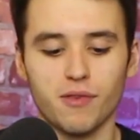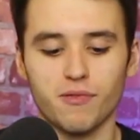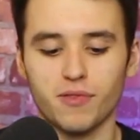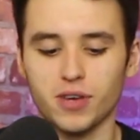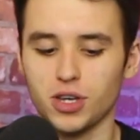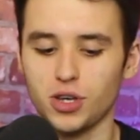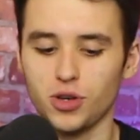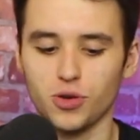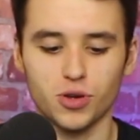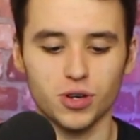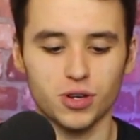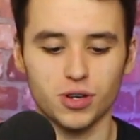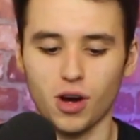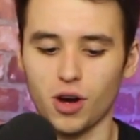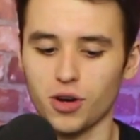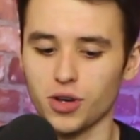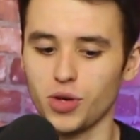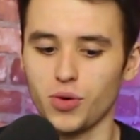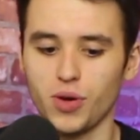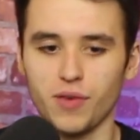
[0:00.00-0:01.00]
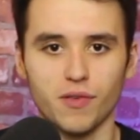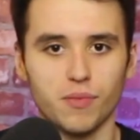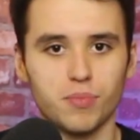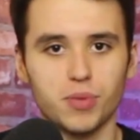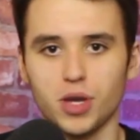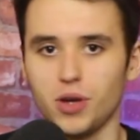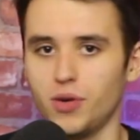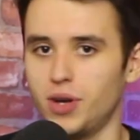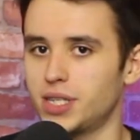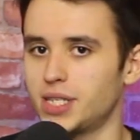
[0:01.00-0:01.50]
I think you could argue either
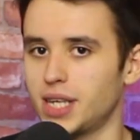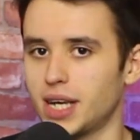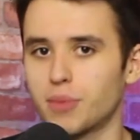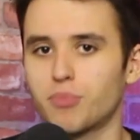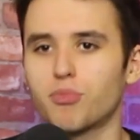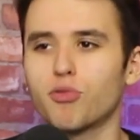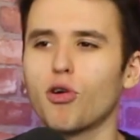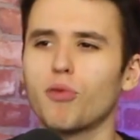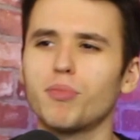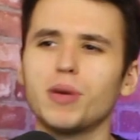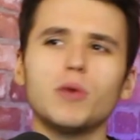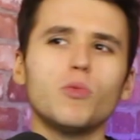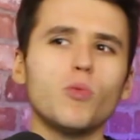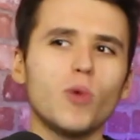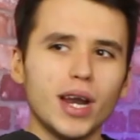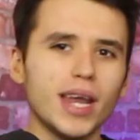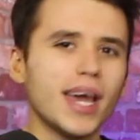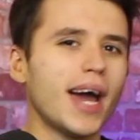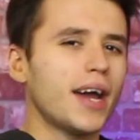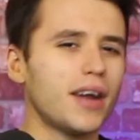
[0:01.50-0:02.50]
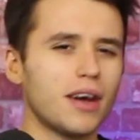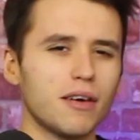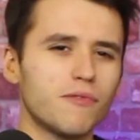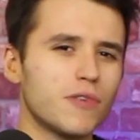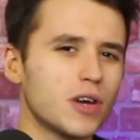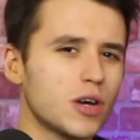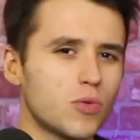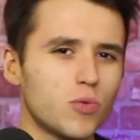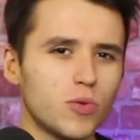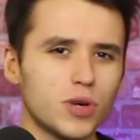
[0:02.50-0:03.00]
Pulisic, probably Willian, I
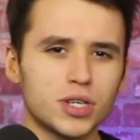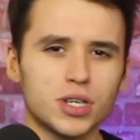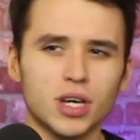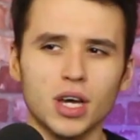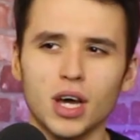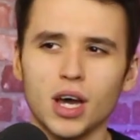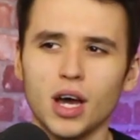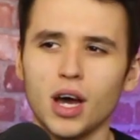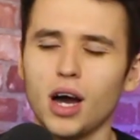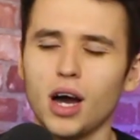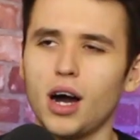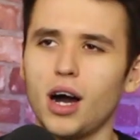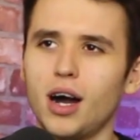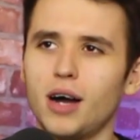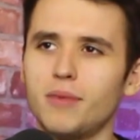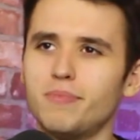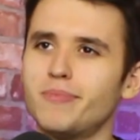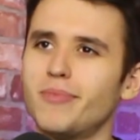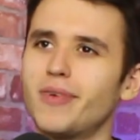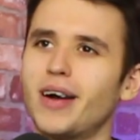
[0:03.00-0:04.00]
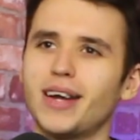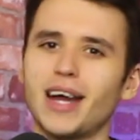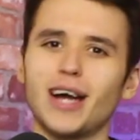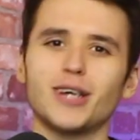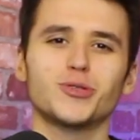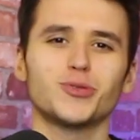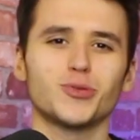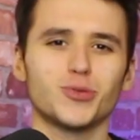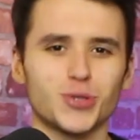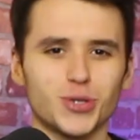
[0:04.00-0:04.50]
think would a
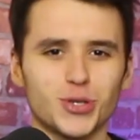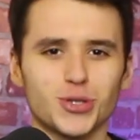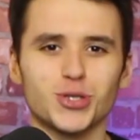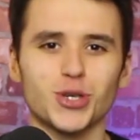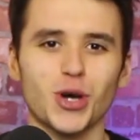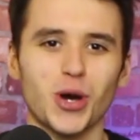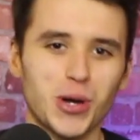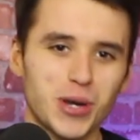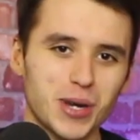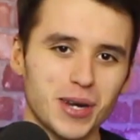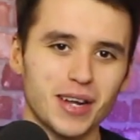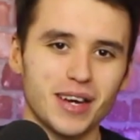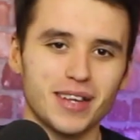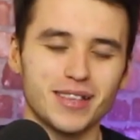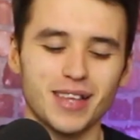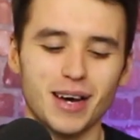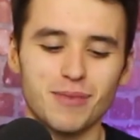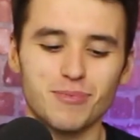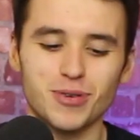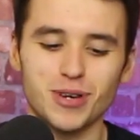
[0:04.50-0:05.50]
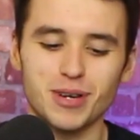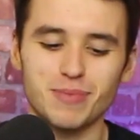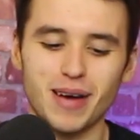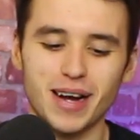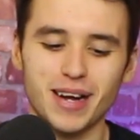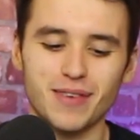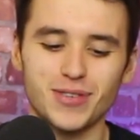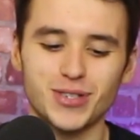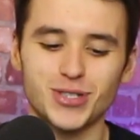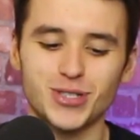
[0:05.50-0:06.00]
natural to the shirt on number on the
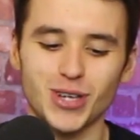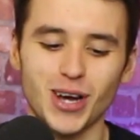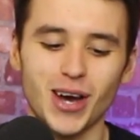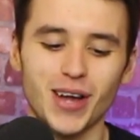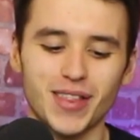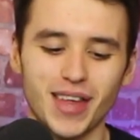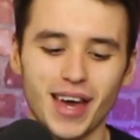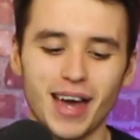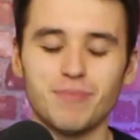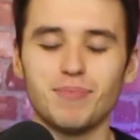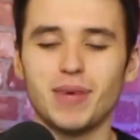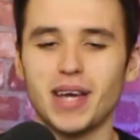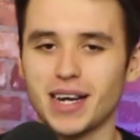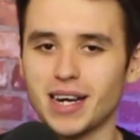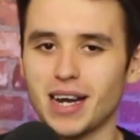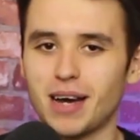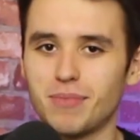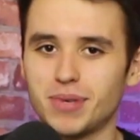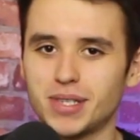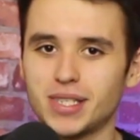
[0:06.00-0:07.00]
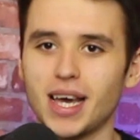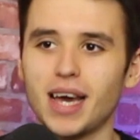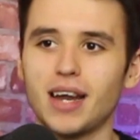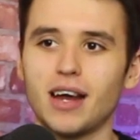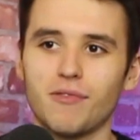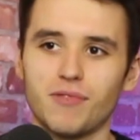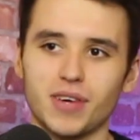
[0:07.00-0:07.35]
back of his shirt there, being number 10.